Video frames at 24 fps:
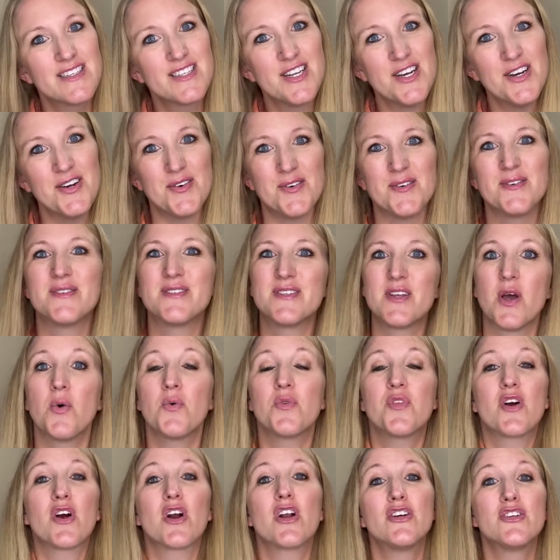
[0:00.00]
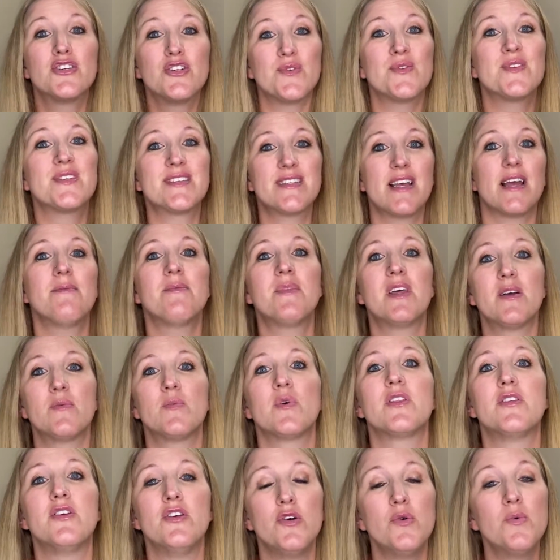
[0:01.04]
do. So they're going to do the same thing
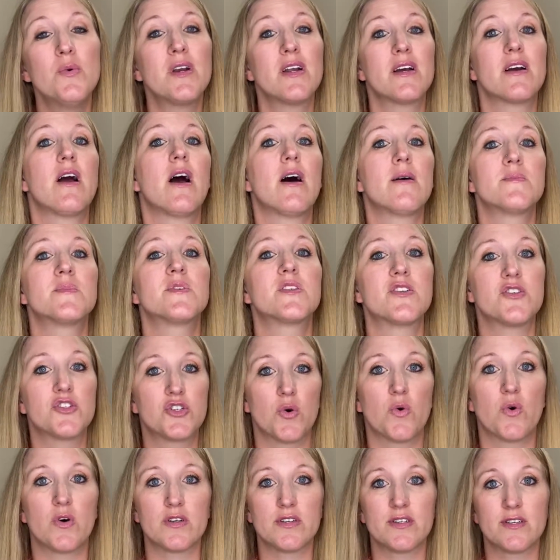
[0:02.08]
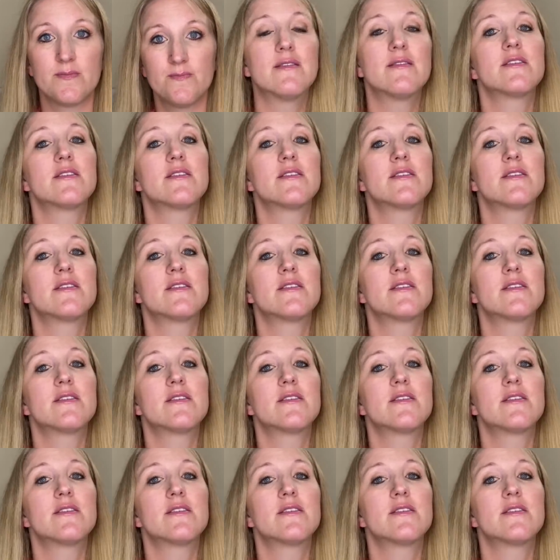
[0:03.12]
with you when it comes to chores.